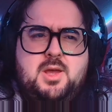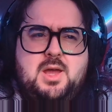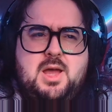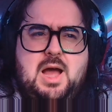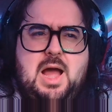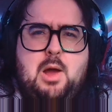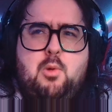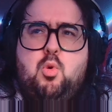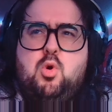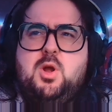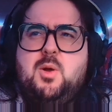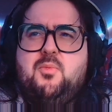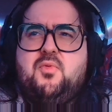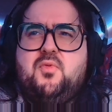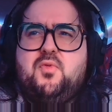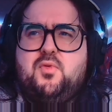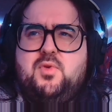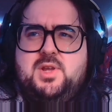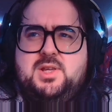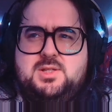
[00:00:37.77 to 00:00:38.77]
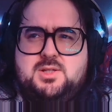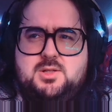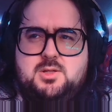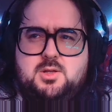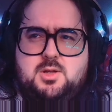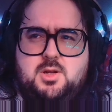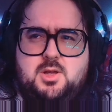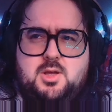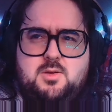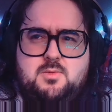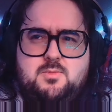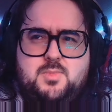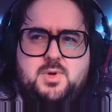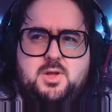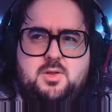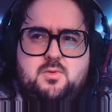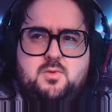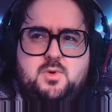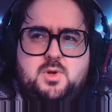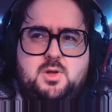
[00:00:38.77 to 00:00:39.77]
I woke up freezing today, by
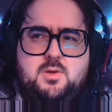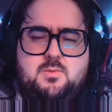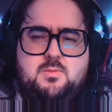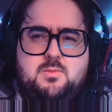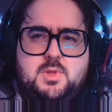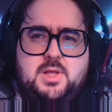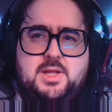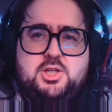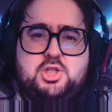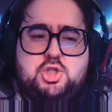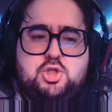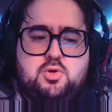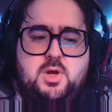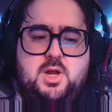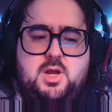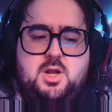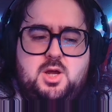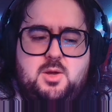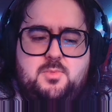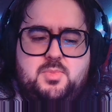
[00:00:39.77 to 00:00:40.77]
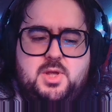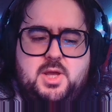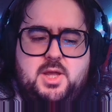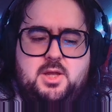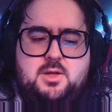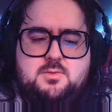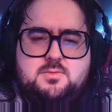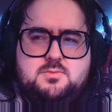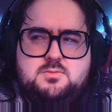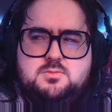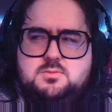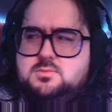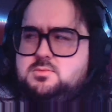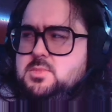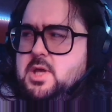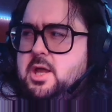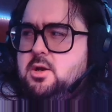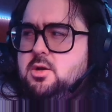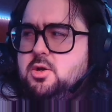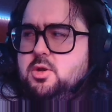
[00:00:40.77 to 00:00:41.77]
the way. Like, straight up, like,
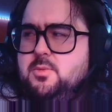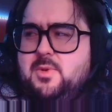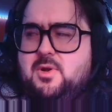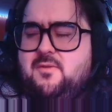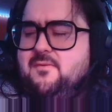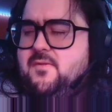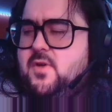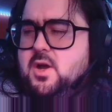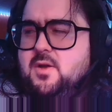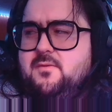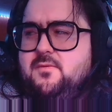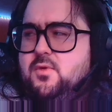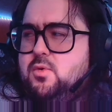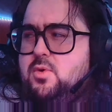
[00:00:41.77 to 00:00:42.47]
editor, you better fucking full